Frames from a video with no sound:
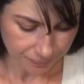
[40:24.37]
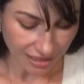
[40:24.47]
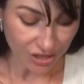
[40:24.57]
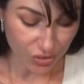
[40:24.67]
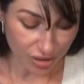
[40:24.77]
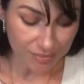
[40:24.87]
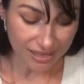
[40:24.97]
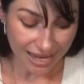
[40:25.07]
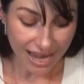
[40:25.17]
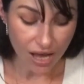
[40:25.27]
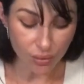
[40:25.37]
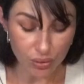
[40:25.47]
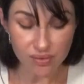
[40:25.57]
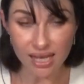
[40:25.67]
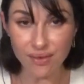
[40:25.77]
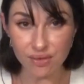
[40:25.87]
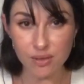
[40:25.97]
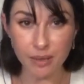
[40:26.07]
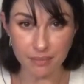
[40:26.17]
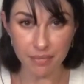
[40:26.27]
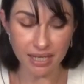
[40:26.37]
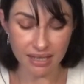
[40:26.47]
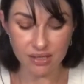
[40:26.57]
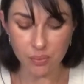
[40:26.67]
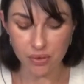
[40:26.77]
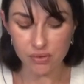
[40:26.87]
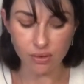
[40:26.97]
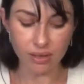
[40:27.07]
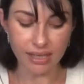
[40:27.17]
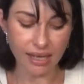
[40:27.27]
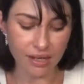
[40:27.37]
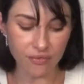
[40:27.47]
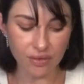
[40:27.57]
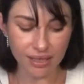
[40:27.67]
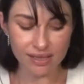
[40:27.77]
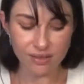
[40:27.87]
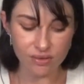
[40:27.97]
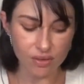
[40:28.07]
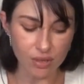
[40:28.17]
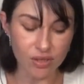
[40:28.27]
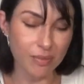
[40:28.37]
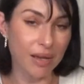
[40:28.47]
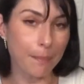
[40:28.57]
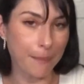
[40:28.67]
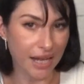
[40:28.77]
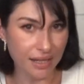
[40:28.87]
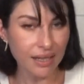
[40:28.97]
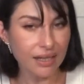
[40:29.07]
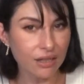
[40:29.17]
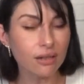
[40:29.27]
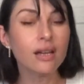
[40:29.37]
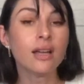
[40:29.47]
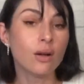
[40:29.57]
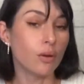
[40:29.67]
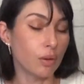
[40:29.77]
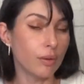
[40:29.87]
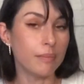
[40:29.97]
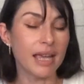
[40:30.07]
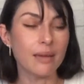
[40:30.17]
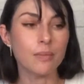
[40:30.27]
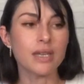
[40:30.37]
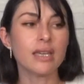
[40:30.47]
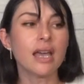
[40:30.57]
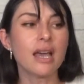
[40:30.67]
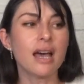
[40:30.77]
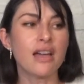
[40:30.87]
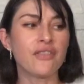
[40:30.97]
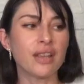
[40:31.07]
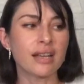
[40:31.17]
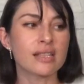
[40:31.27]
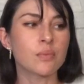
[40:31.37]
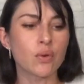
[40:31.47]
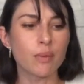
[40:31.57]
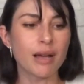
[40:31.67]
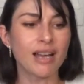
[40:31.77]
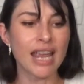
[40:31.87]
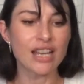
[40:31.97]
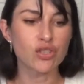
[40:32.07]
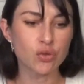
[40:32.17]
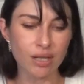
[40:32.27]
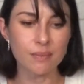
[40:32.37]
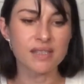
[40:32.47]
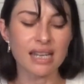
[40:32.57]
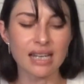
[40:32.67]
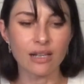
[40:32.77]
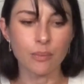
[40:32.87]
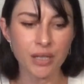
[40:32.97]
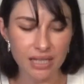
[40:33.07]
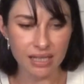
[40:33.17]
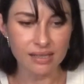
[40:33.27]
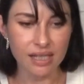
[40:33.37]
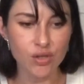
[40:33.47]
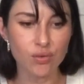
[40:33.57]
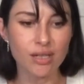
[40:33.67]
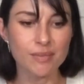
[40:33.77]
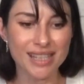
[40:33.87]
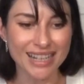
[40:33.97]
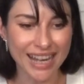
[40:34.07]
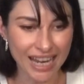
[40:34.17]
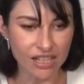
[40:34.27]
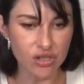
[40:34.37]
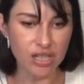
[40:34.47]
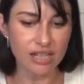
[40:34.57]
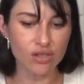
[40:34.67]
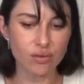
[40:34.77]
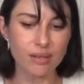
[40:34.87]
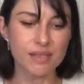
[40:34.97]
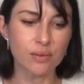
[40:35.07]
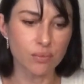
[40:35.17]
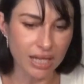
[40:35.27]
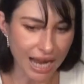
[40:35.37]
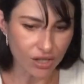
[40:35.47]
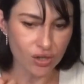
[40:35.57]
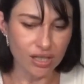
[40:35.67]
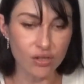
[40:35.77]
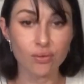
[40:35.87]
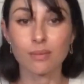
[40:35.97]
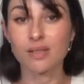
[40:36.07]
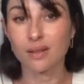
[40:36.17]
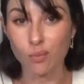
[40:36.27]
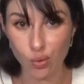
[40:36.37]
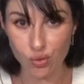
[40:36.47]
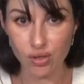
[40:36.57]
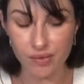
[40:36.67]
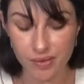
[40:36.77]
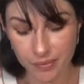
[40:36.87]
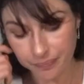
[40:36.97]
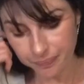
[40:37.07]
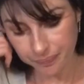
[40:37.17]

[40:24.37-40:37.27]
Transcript: Extremes in how you save or spend money as well. So like, I don't feel like it's so much about money here, although it may be. I feel like it's more about extremes in opinions, extremes in energy, extremes in reaction, extremes in emotions.